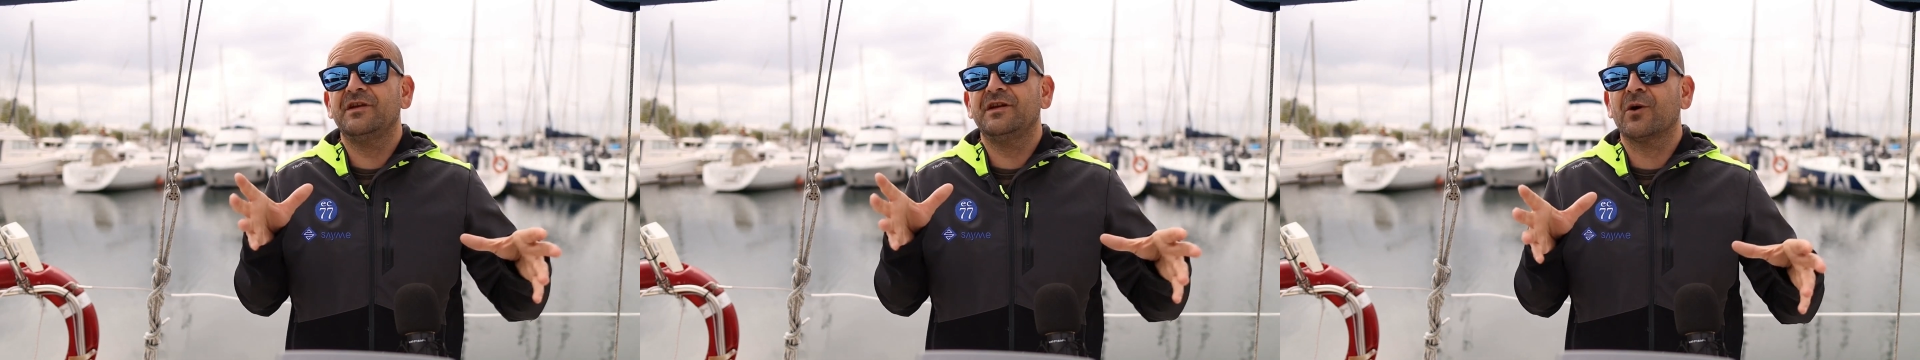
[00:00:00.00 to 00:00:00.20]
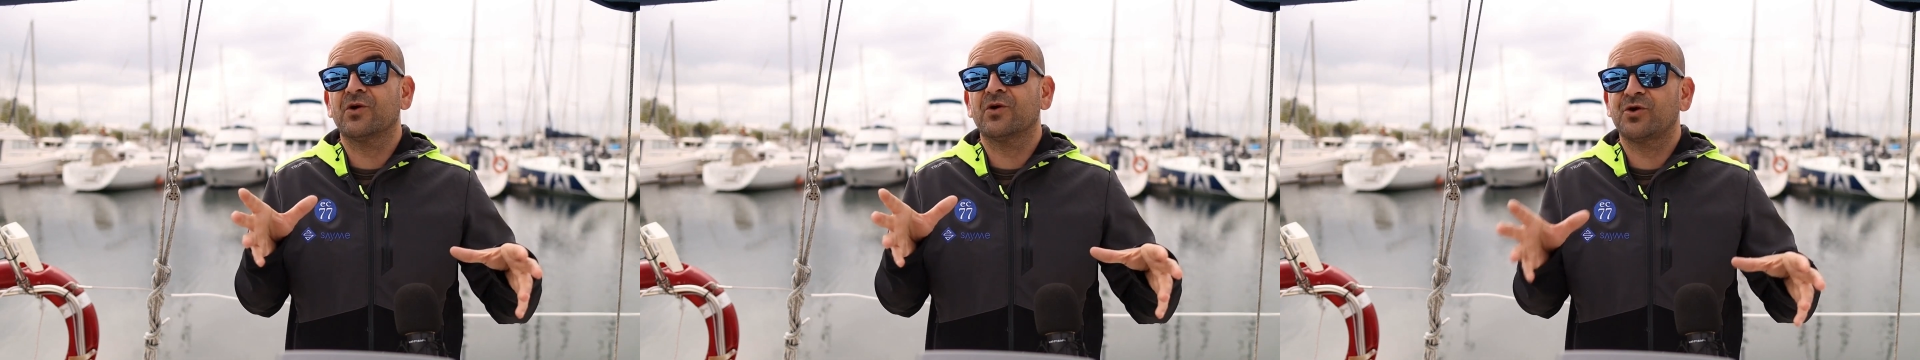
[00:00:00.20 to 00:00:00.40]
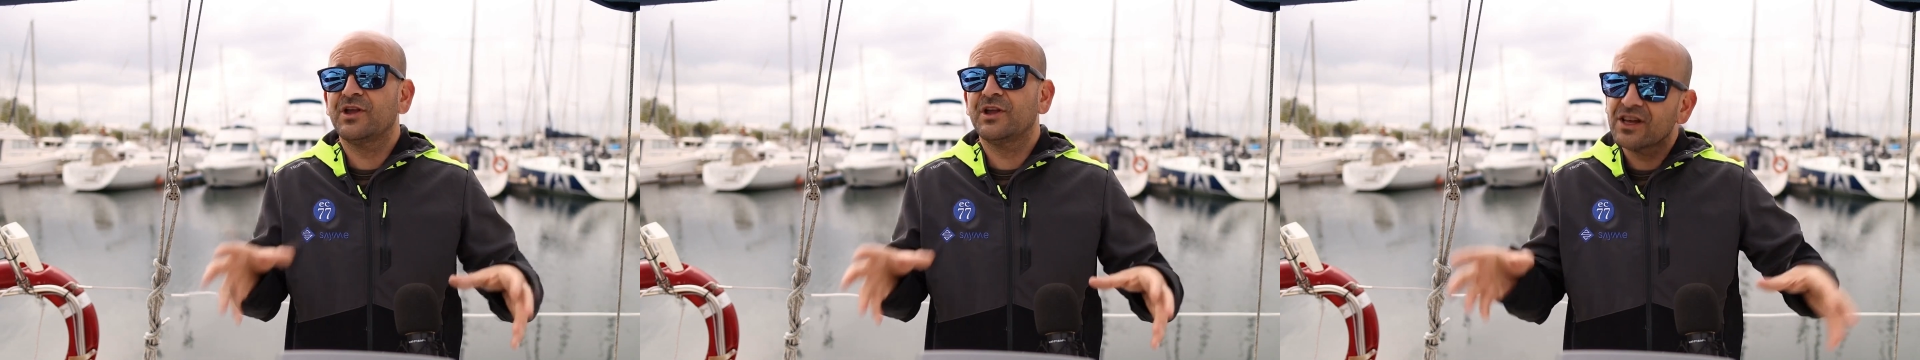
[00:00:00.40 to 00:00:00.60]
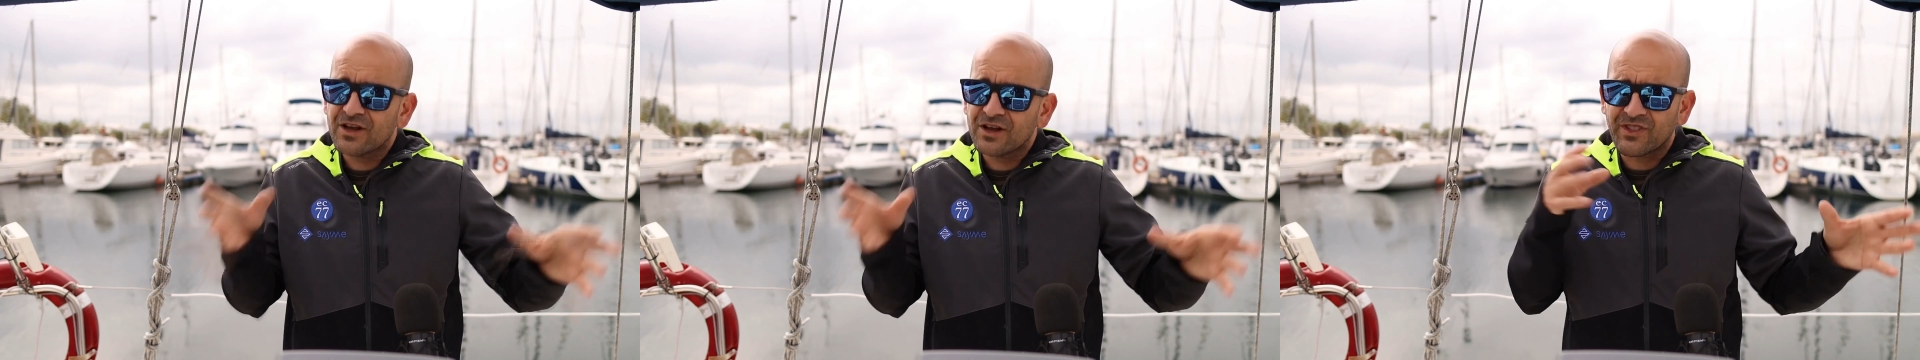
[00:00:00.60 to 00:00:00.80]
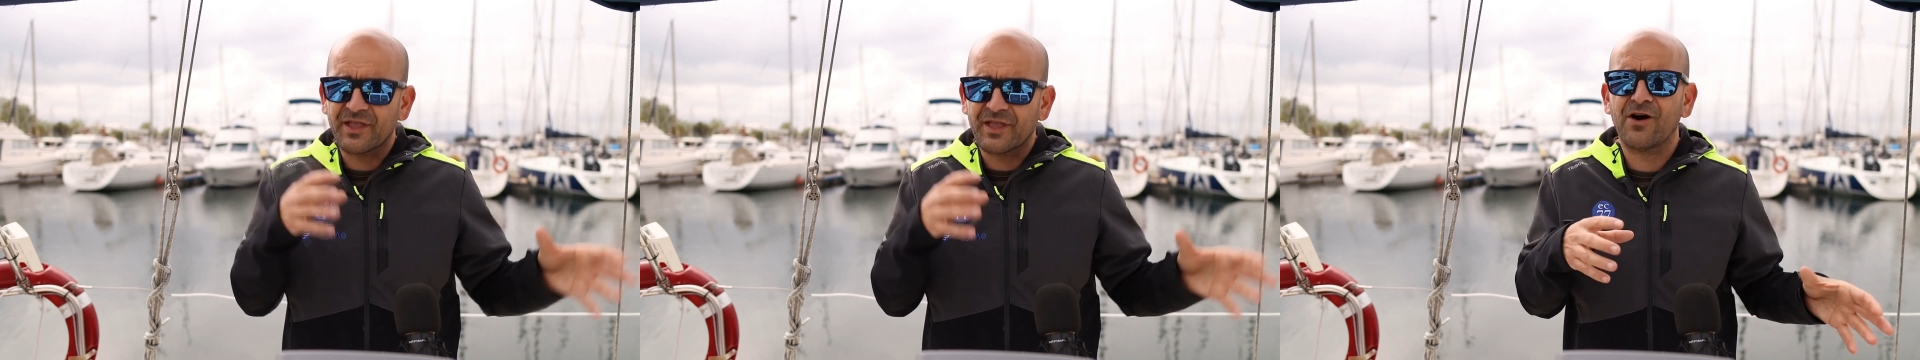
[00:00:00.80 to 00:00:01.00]
You are going to
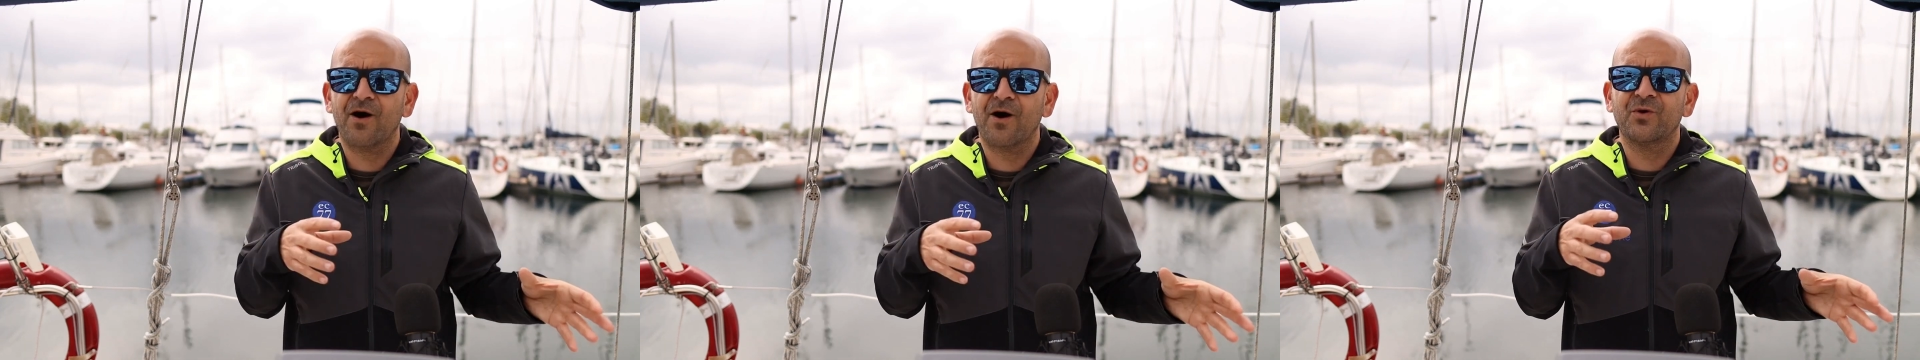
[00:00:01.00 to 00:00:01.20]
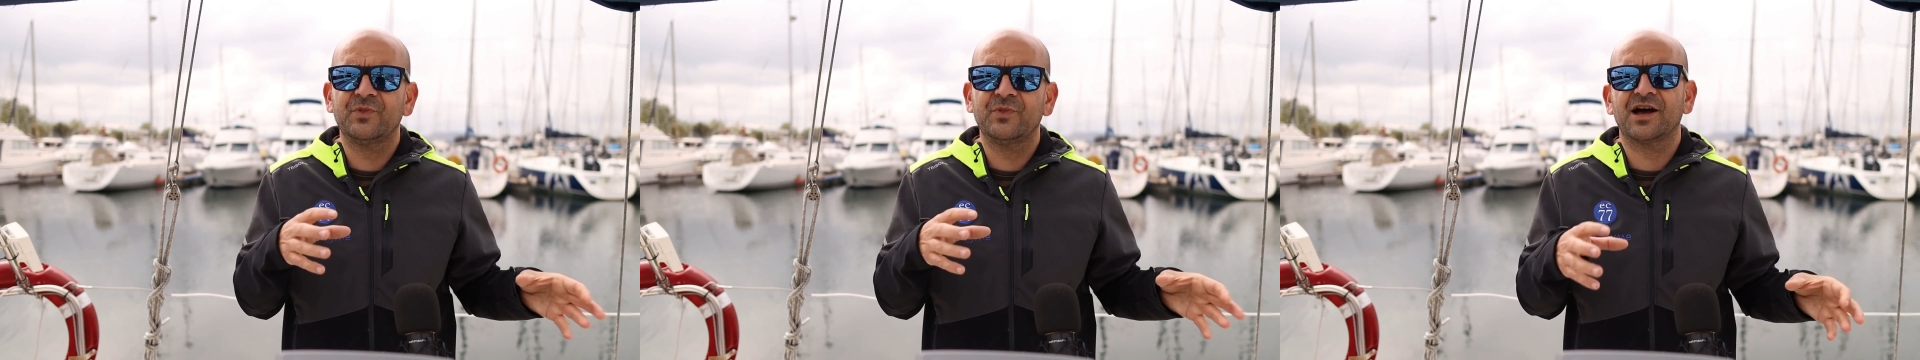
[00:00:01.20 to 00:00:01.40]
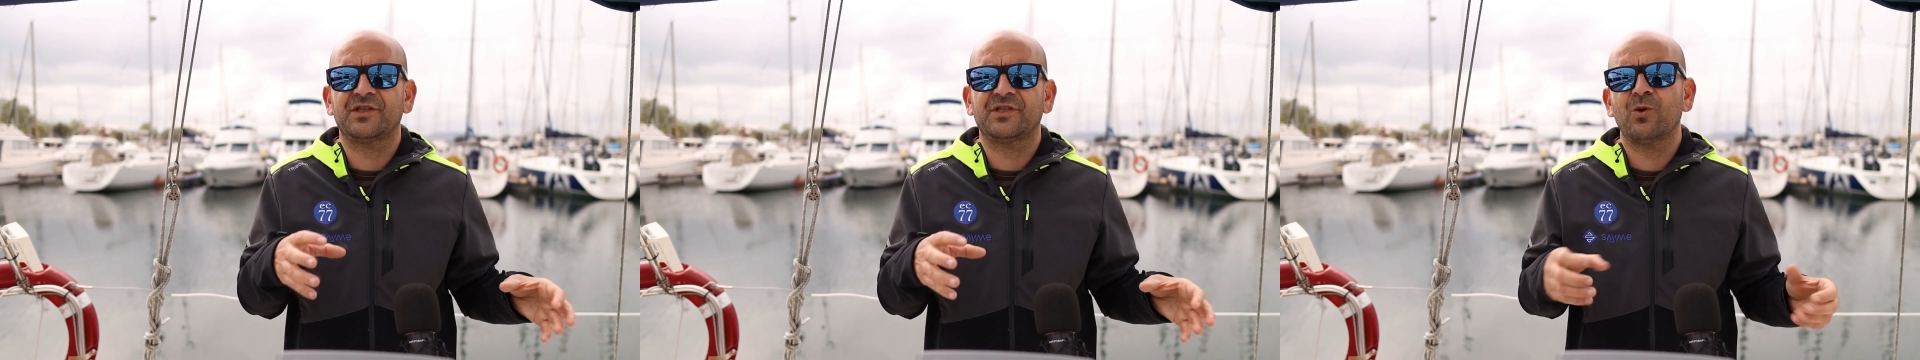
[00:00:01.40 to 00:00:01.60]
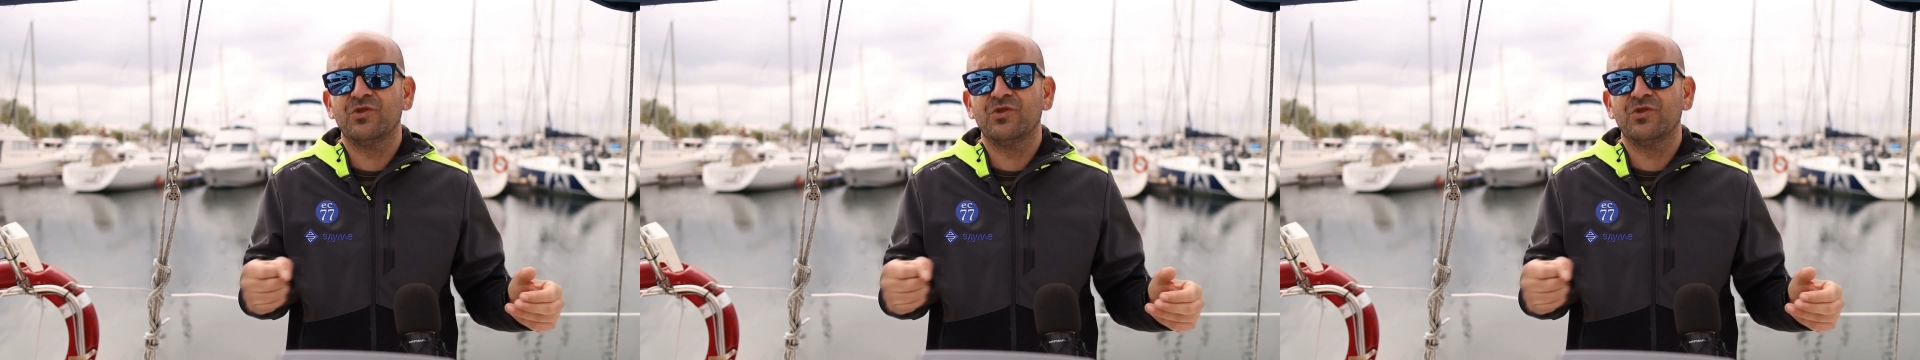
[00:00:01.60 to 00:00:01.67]
use the power bank